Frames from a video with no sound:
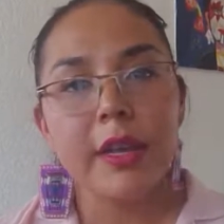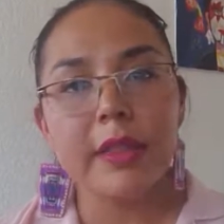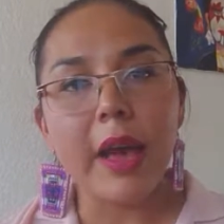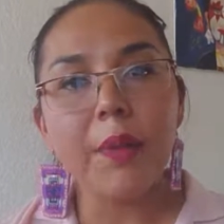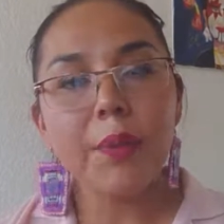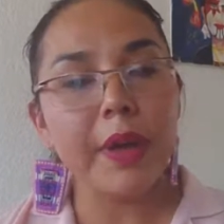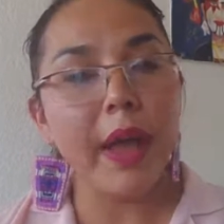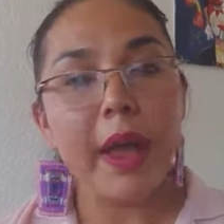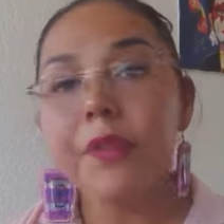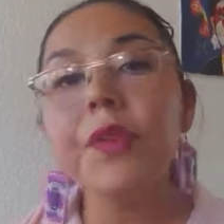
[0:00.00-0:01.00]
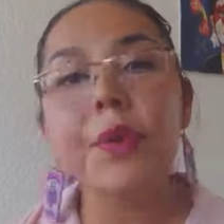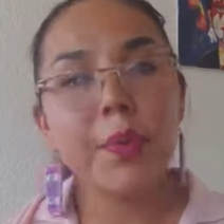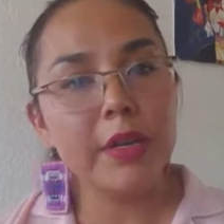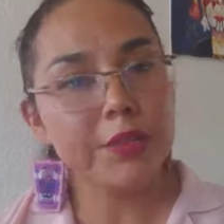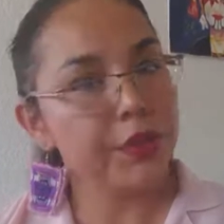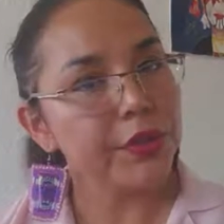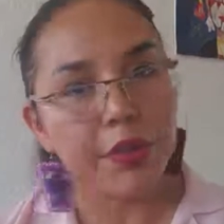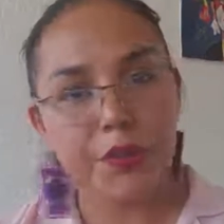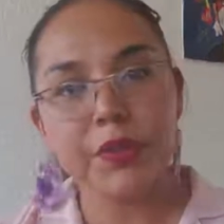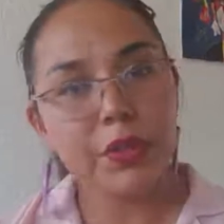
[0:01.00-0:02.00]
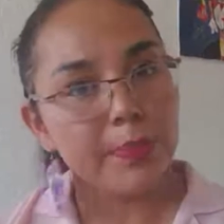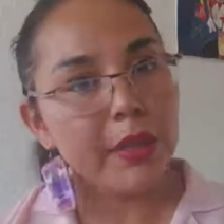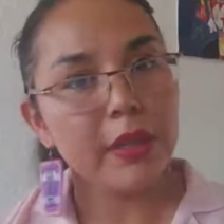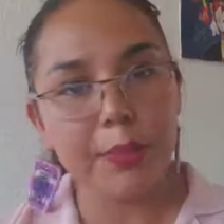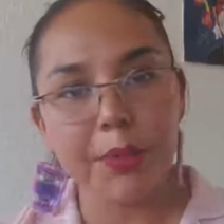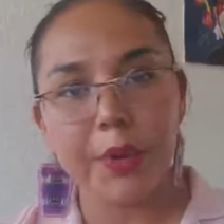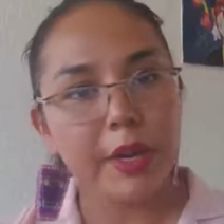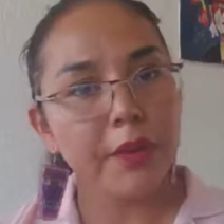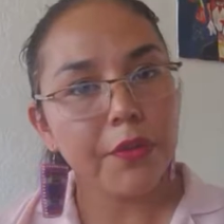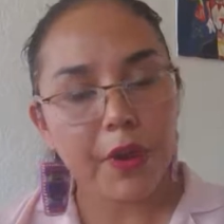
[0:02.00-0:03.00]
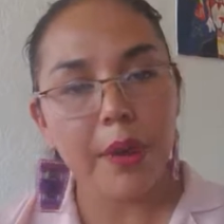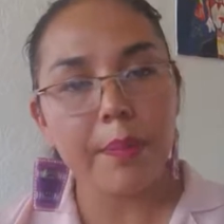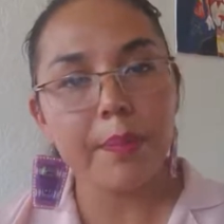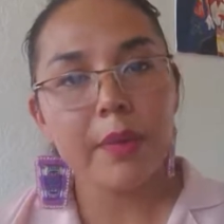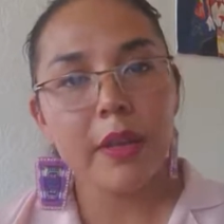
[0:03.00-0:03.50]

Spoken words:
that everyone deserves to be liberated from.